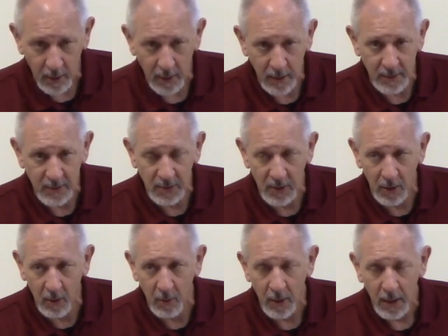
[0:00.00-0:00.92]
And
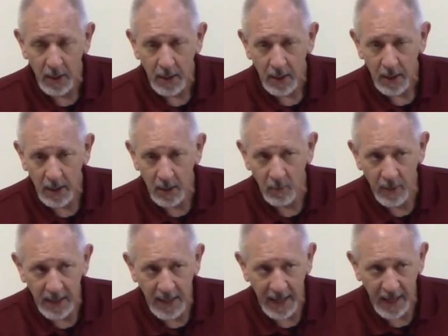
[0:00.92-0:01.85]
so here
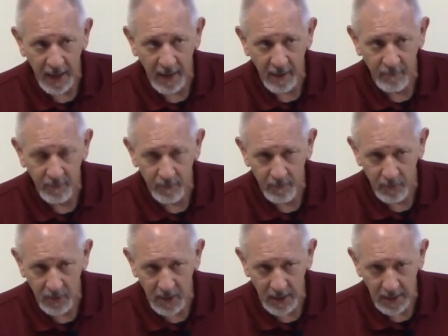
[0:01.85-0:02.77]
we have
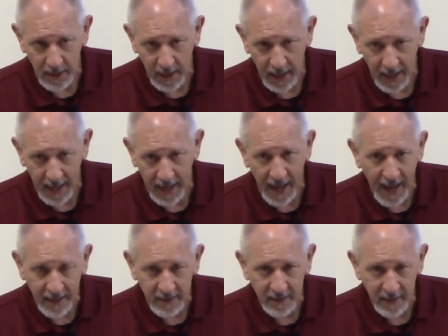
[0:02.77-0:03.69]
the
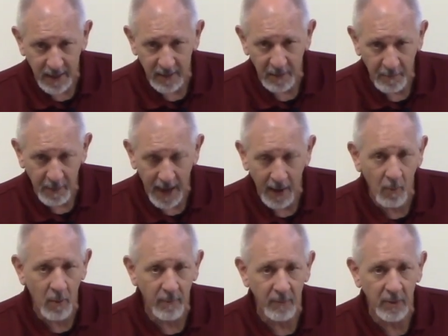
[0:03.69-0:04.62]
act and the
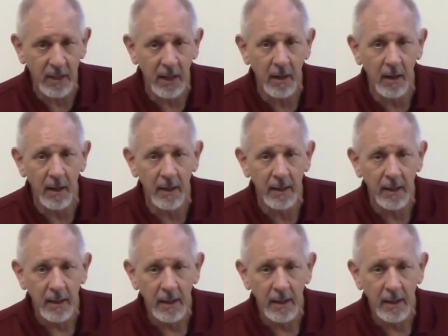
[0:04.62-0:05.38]
power of God